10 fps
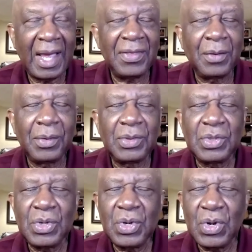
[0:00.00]
and there
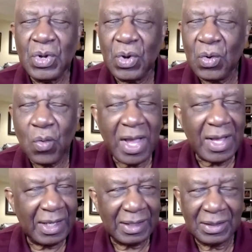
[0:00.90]
is no
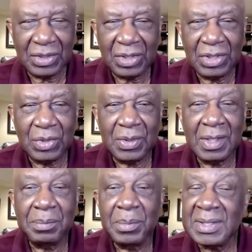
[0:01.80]
way you
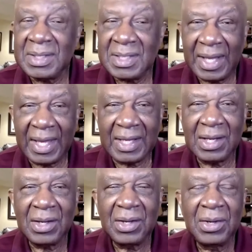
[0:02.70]
could
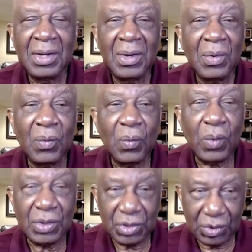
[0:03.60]
mistake
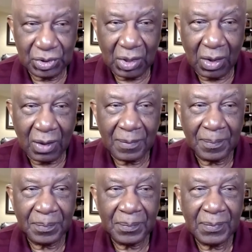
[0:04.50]
what you saw.
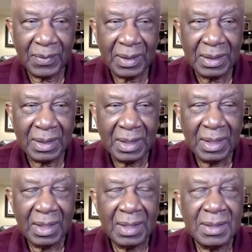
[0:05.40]

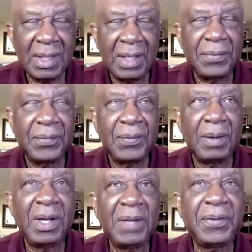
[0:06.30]
See,
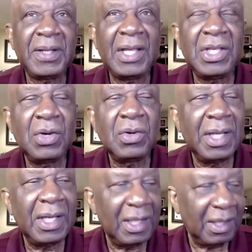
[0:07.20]
but for that young
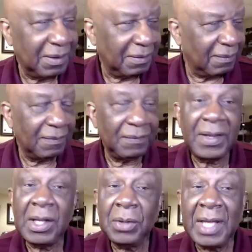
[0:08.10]
lady
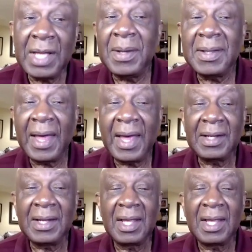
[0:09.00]
videotaping that,